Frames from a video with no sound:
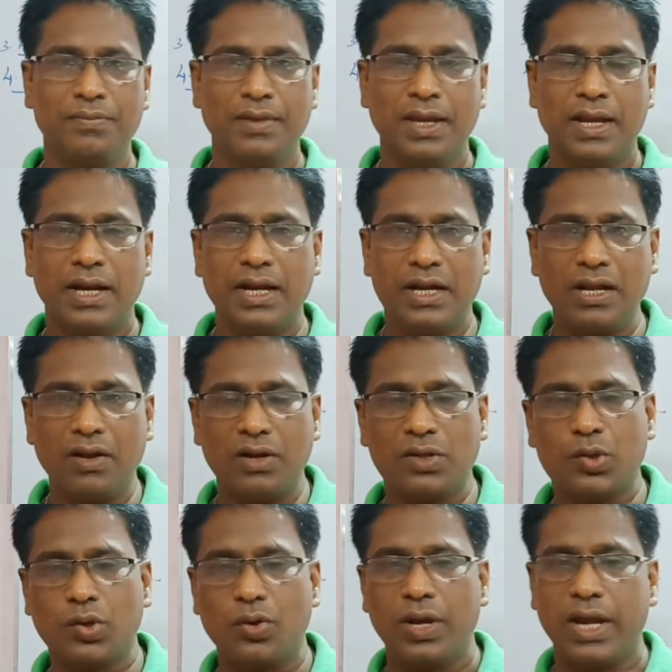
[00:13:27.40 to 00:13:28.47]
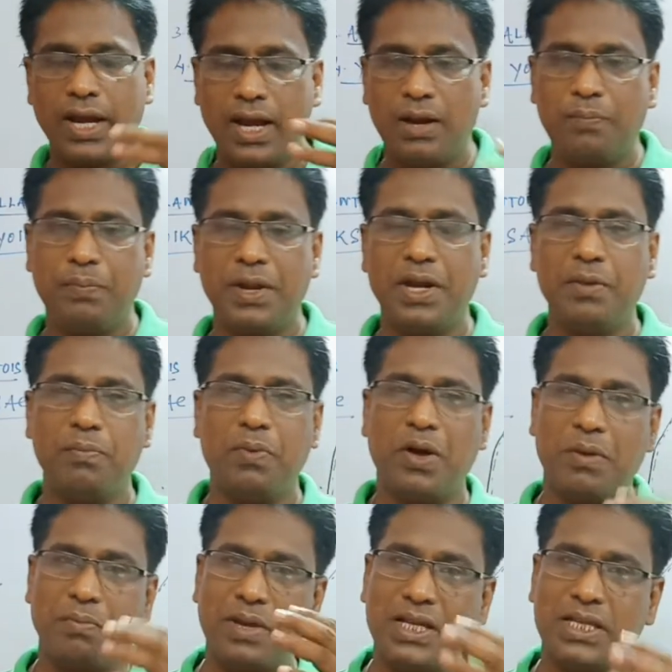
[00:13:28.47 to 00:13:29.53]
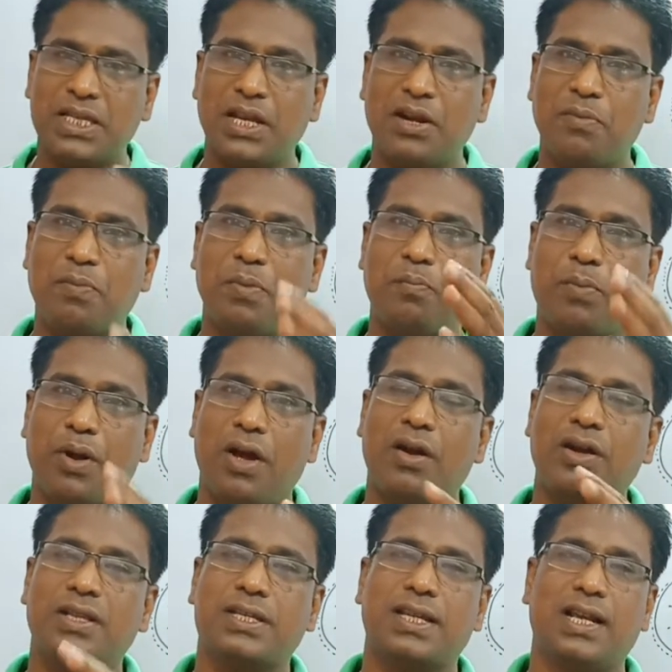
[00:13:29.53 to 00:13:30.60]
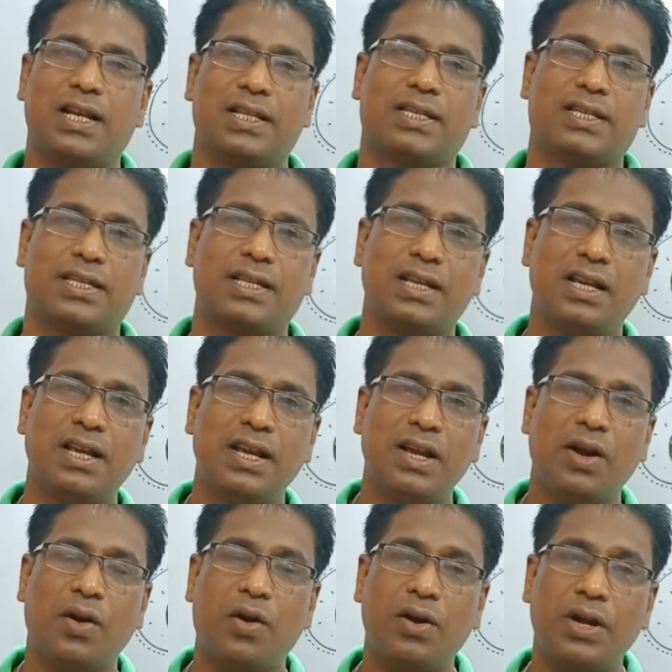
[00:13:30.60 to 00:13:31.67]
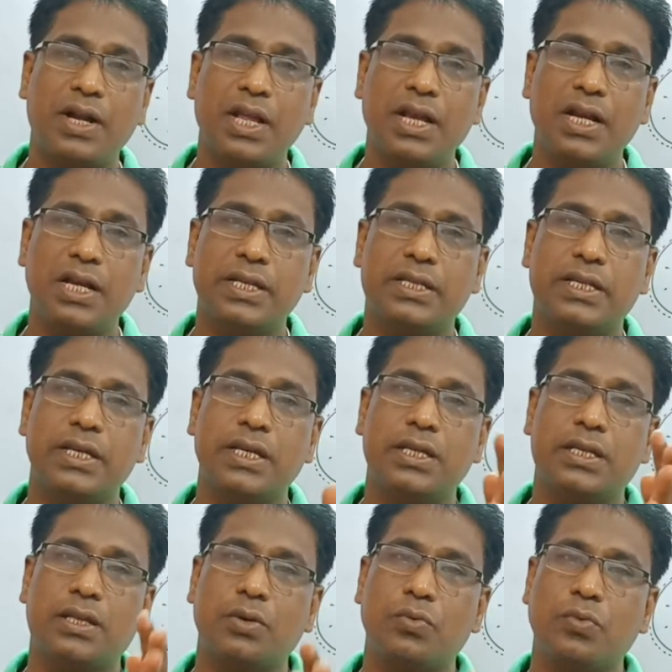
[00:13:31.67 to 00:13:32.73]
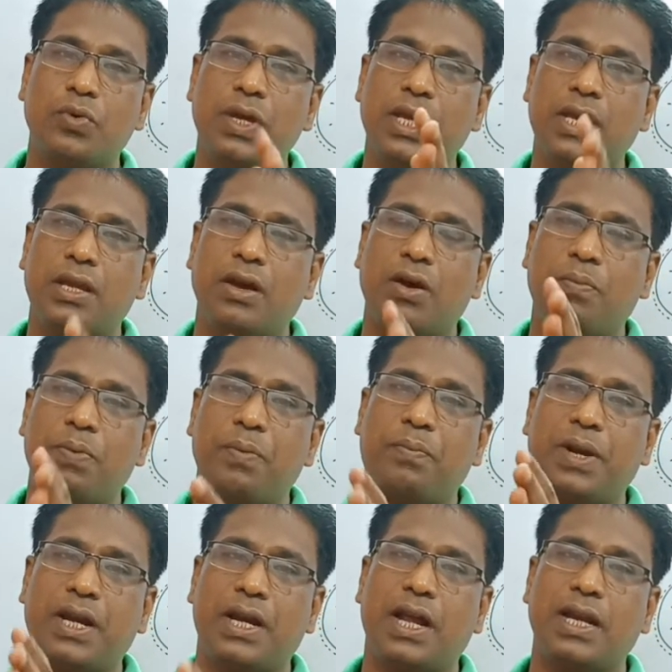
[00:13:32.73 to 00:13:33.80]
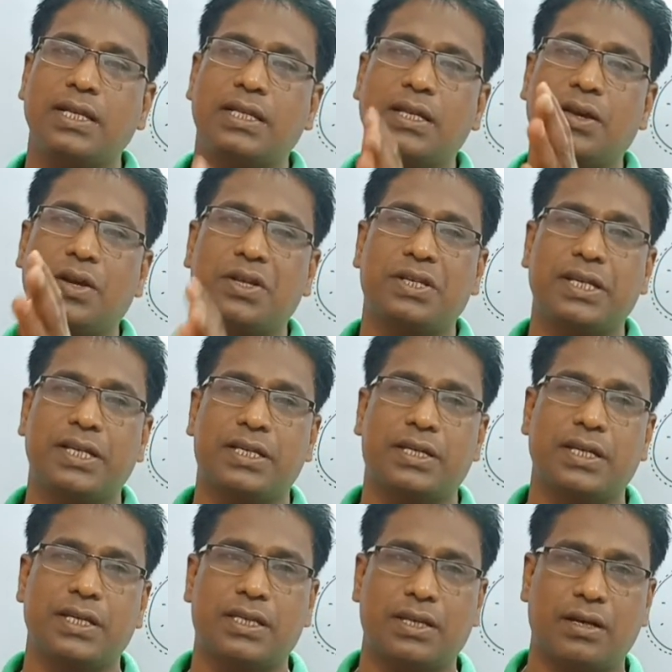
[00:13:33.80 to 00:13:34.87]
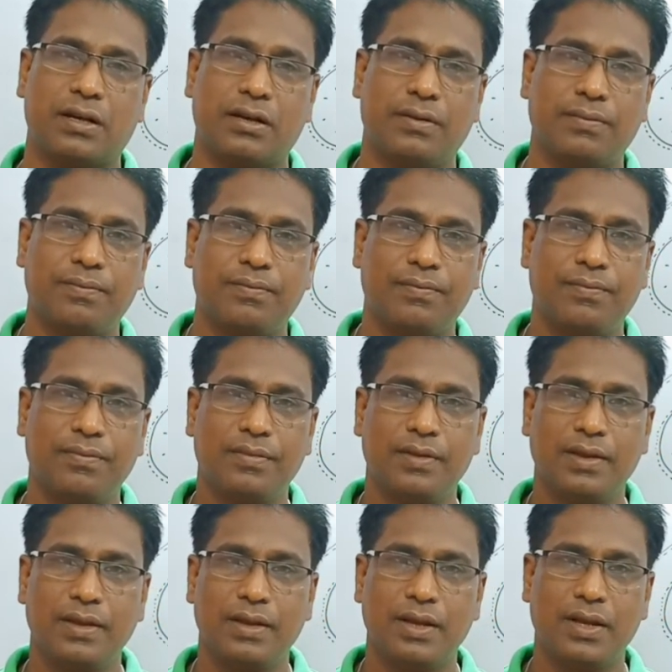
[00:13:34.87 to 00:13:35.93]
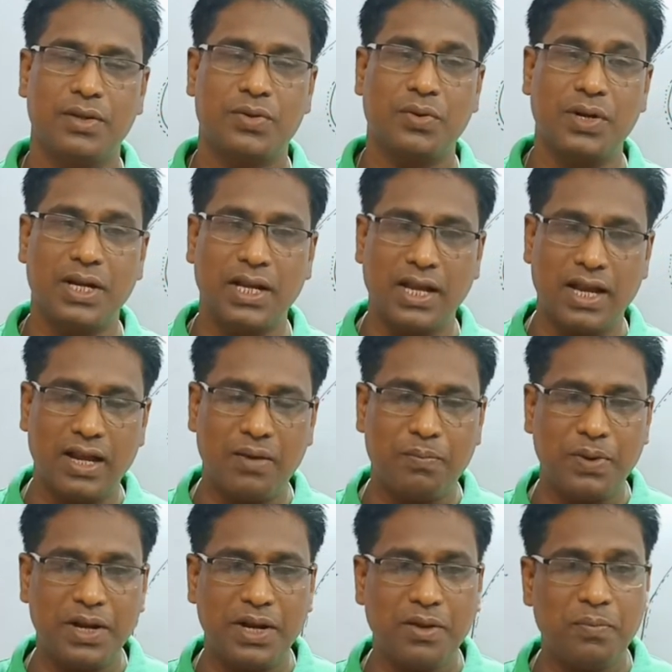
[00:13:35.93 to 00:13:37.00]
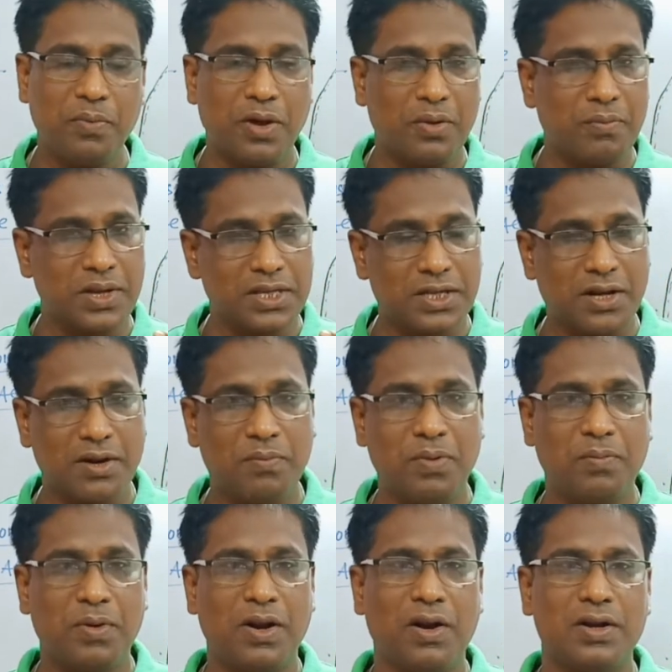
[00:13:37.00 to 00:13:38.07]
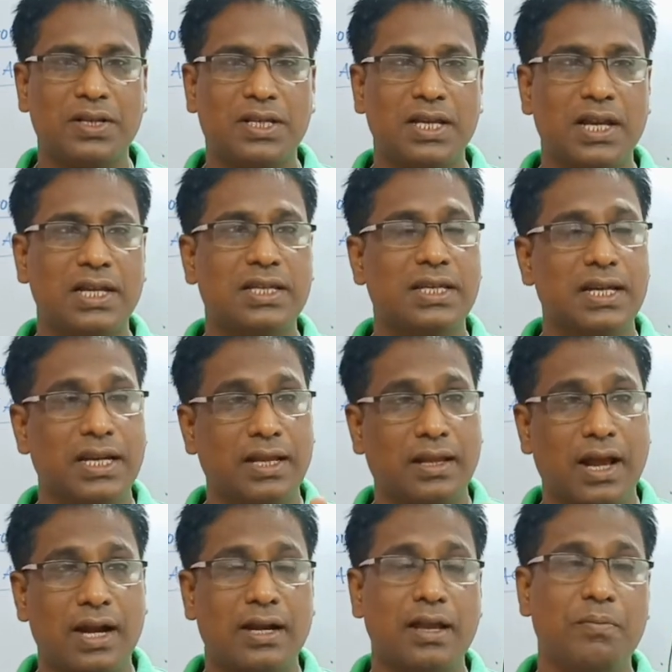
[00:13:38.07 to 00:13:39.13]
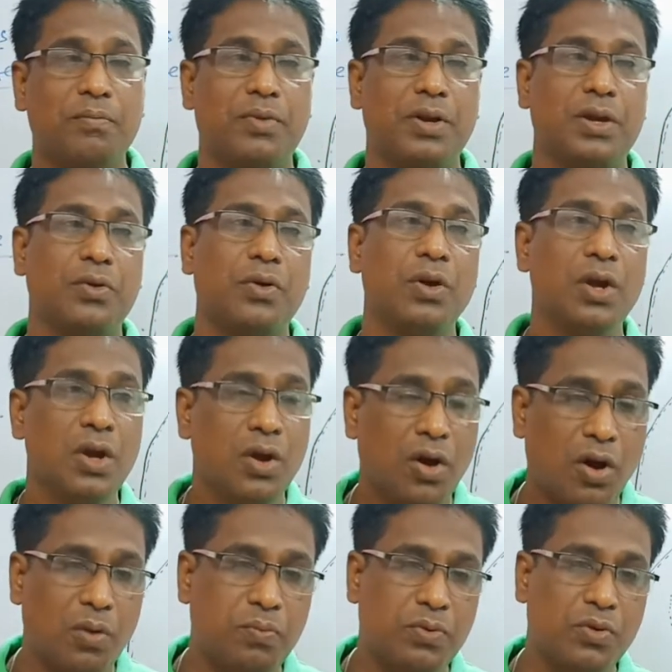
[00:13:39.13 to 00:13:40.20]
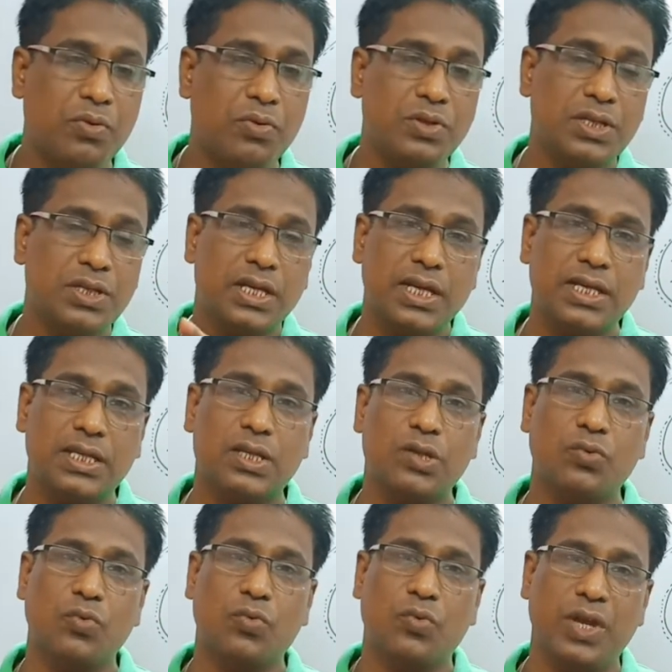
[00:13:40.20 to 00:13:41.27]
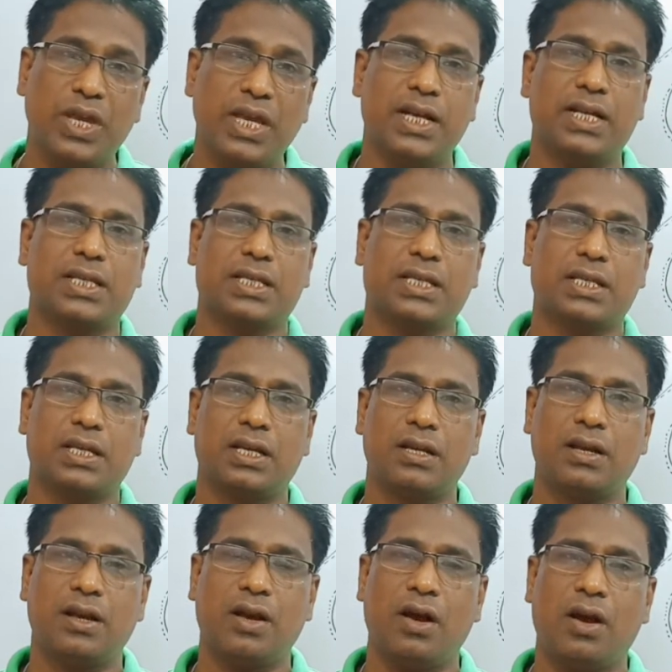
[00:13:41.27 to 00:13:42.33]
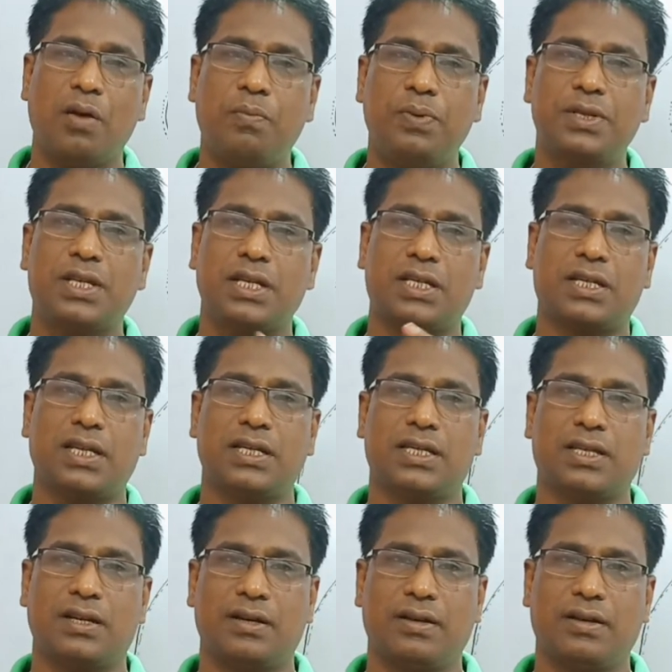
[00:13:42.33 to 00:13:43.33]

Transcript: it also helps in formation of blood cells until 6th week of pregnancy or gestation. So it helps in formation of blood cells in that embryo up to 6 weeks of gestation.